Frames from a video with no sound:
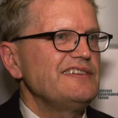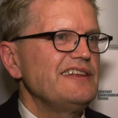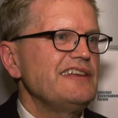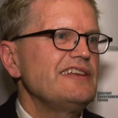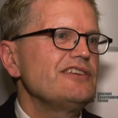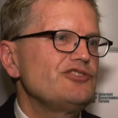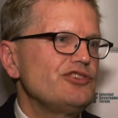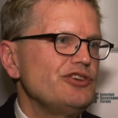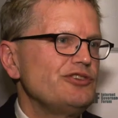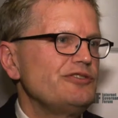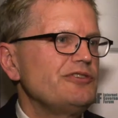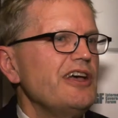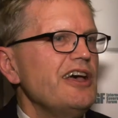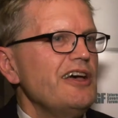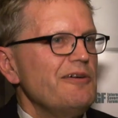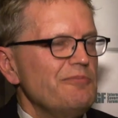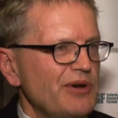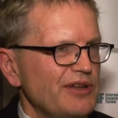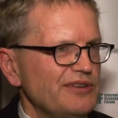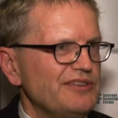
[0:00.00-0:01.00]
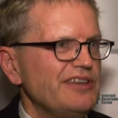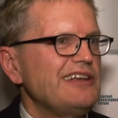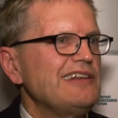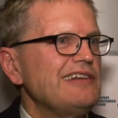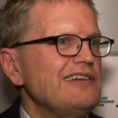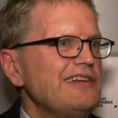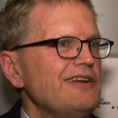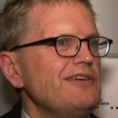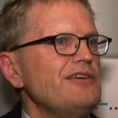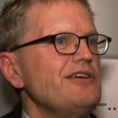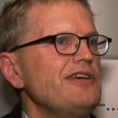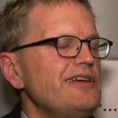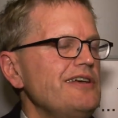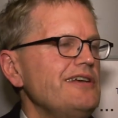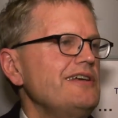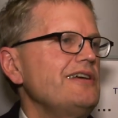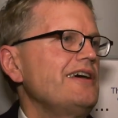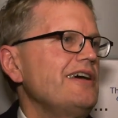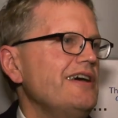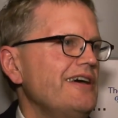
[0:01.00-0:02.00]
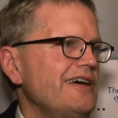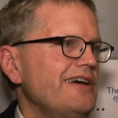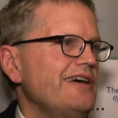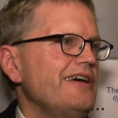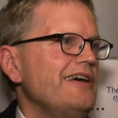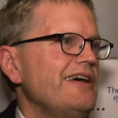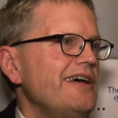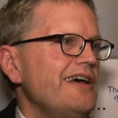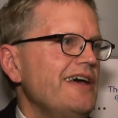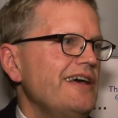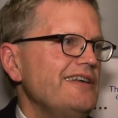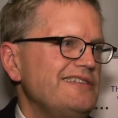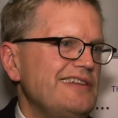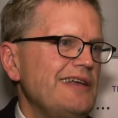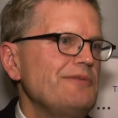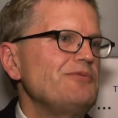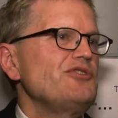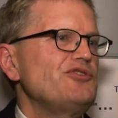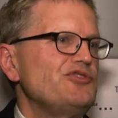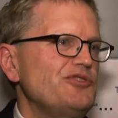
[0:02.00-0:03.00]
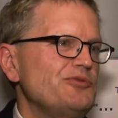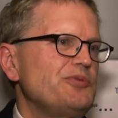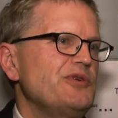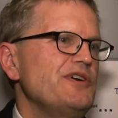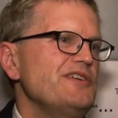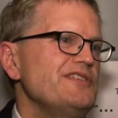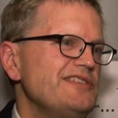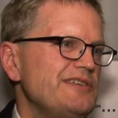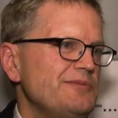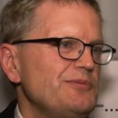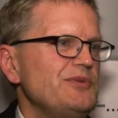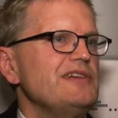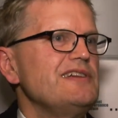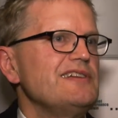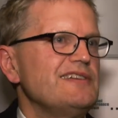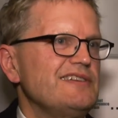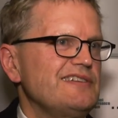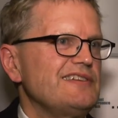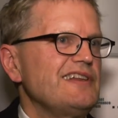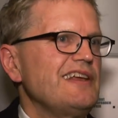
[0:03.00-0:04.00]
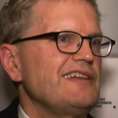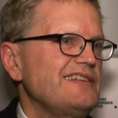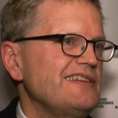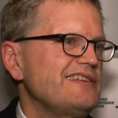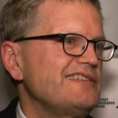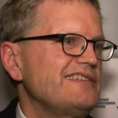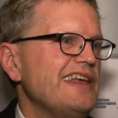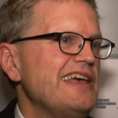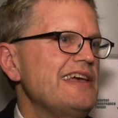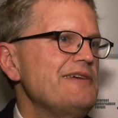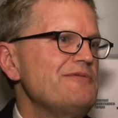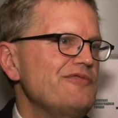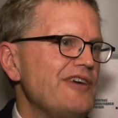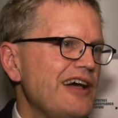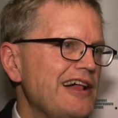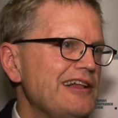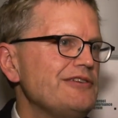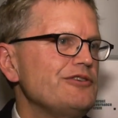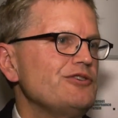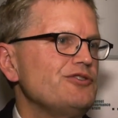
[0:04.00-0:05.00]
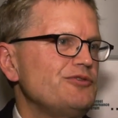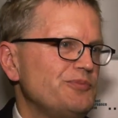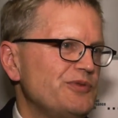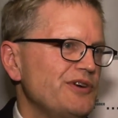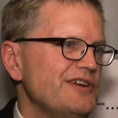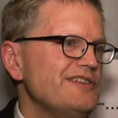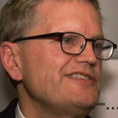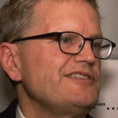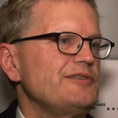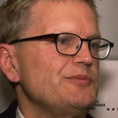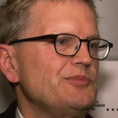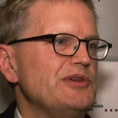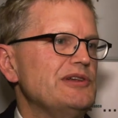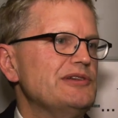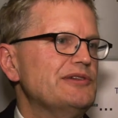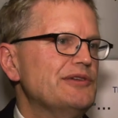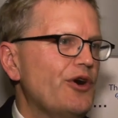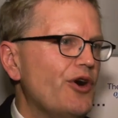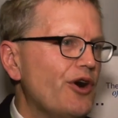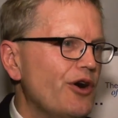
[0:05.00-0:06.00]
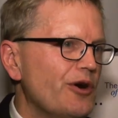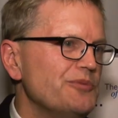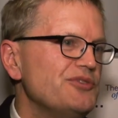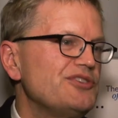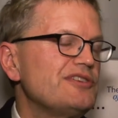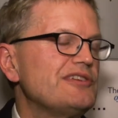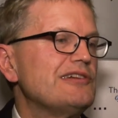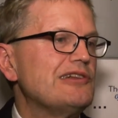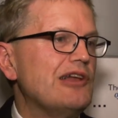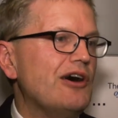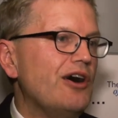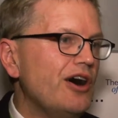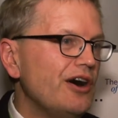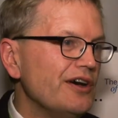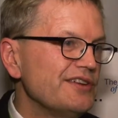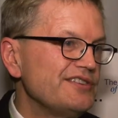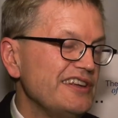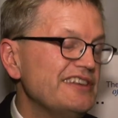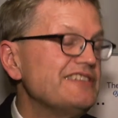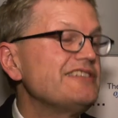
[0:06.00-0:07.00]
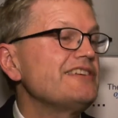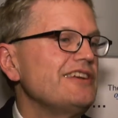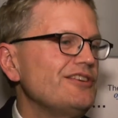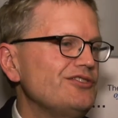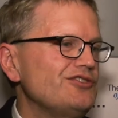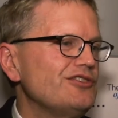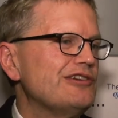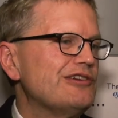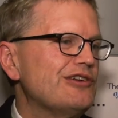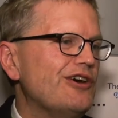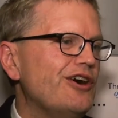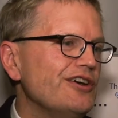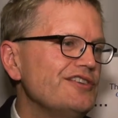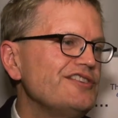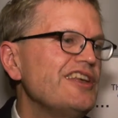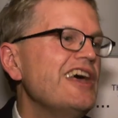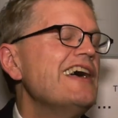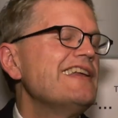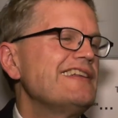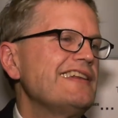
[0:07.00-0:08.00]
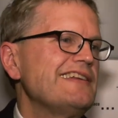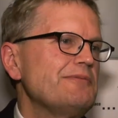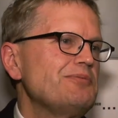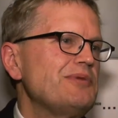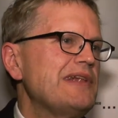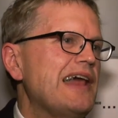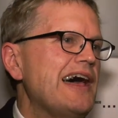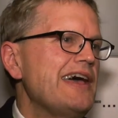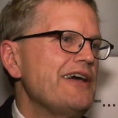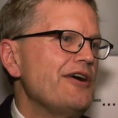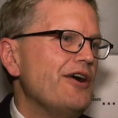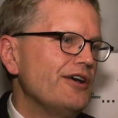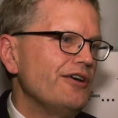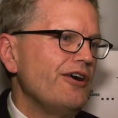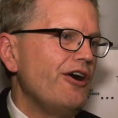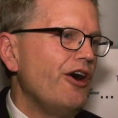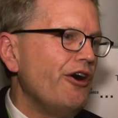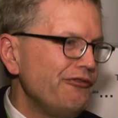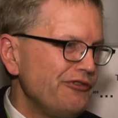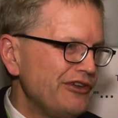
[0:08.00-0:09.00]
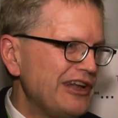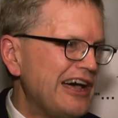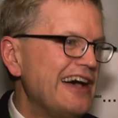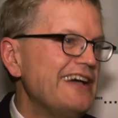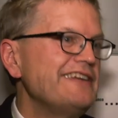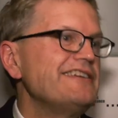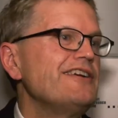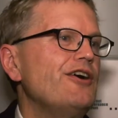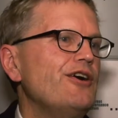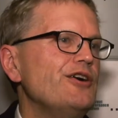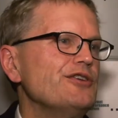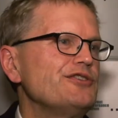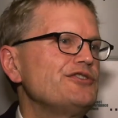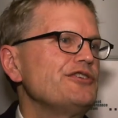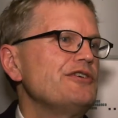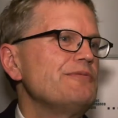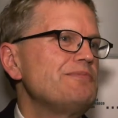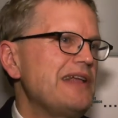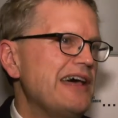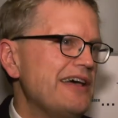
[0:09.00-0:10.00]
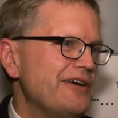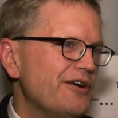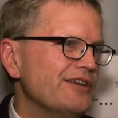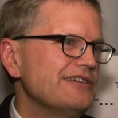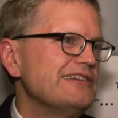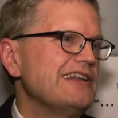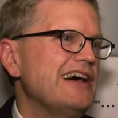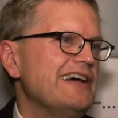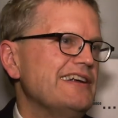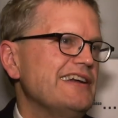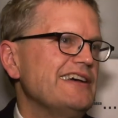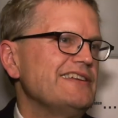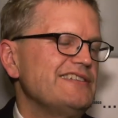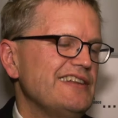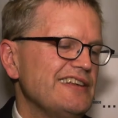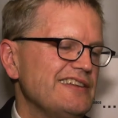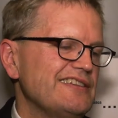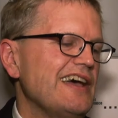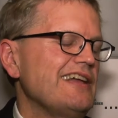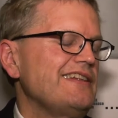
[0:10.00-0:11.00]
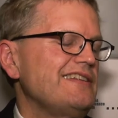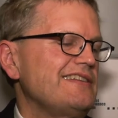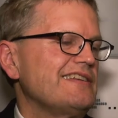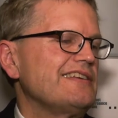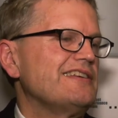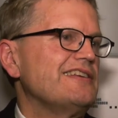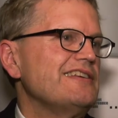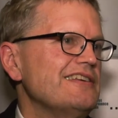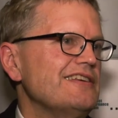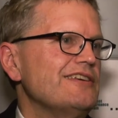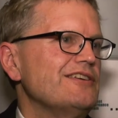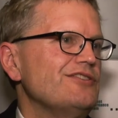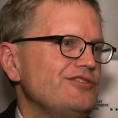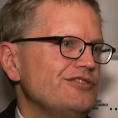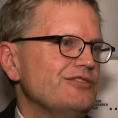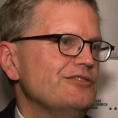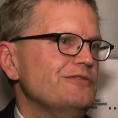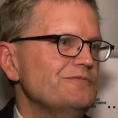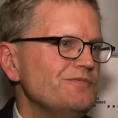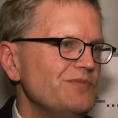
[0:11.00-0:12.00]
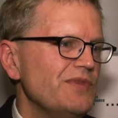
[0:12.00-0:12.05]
I think it should particularly establish the principles that the same values, principle, norms, laws, international laws that apply offline also apply online. I think that's the key issue.